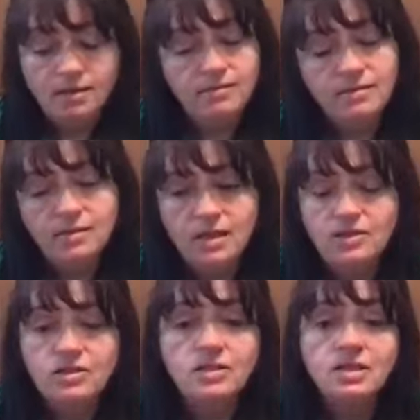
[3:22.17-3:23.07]

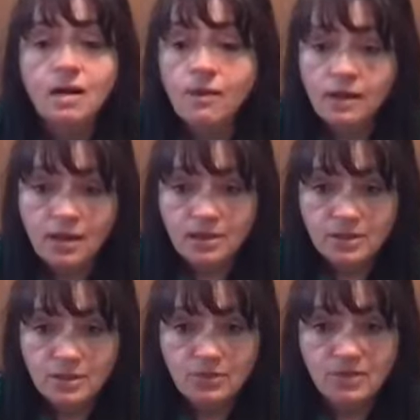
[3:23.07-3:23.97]
That's just how I like to
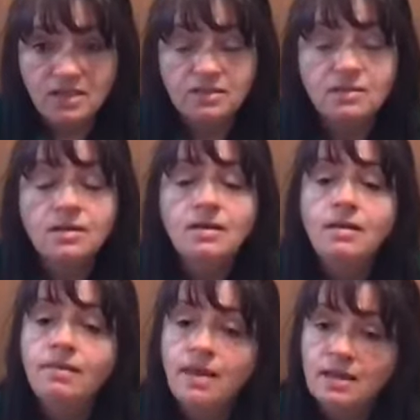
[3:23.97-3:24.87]
do things.
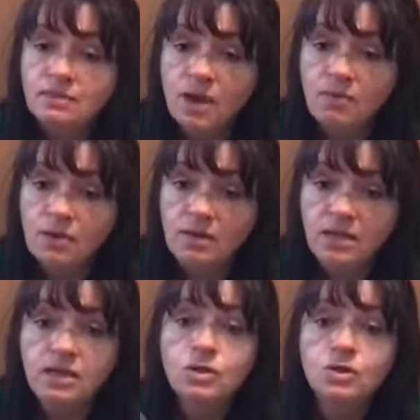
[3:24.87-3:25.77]
That's why we
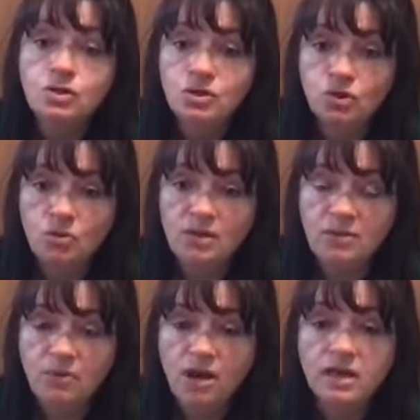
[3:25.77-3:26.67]
need so many
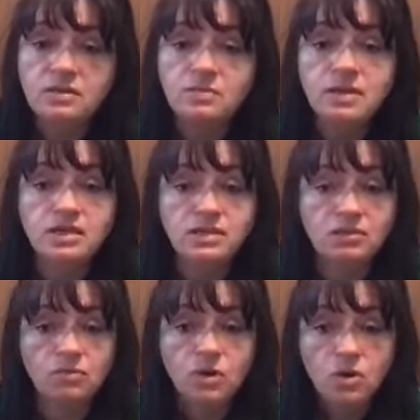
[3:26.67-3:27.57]
products, because
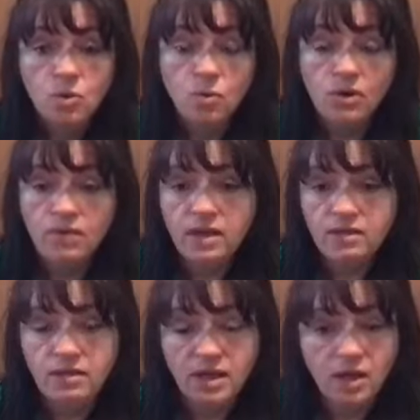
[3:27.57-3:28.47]
the
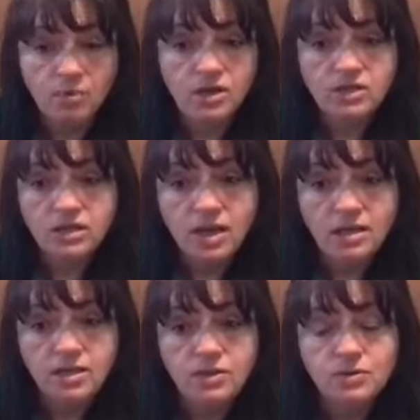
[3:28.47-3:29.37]
hairbrush that I
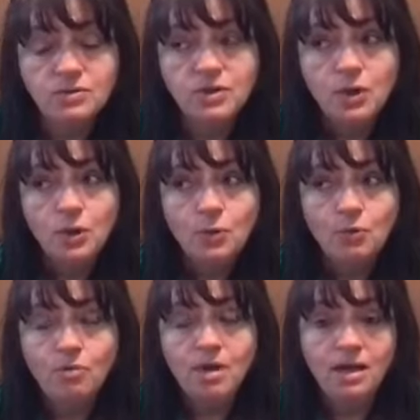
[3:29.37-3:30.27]
use
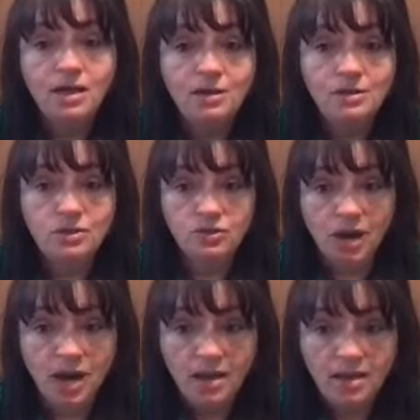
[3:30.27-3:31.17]
when my hair is
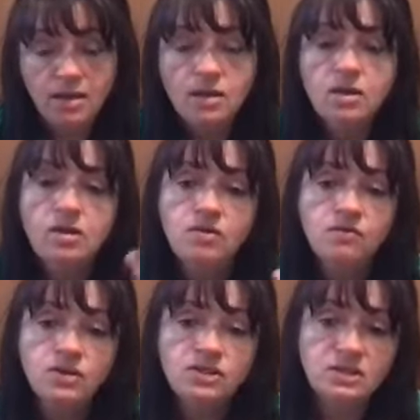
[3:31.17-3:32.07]
dry
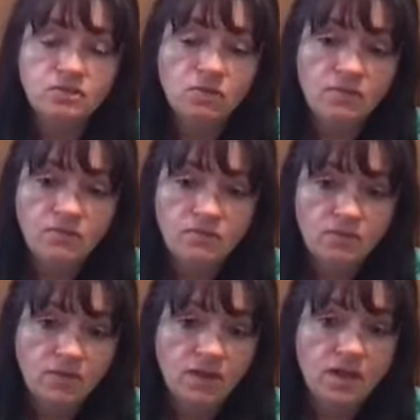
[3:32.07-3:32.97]
versus the one
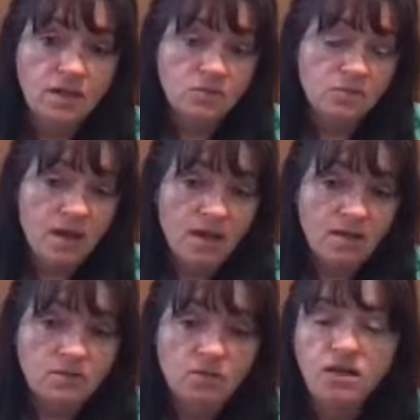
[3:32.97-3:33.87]
that I use when my hair
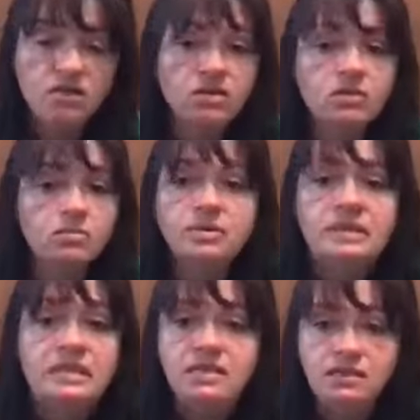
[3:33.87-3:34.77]
is wet, they're
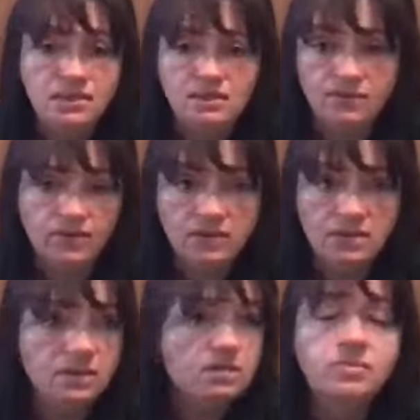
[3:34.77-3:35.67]
completely different.
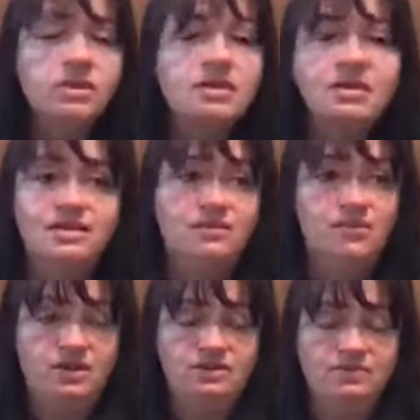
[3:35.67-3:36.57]
Completely different.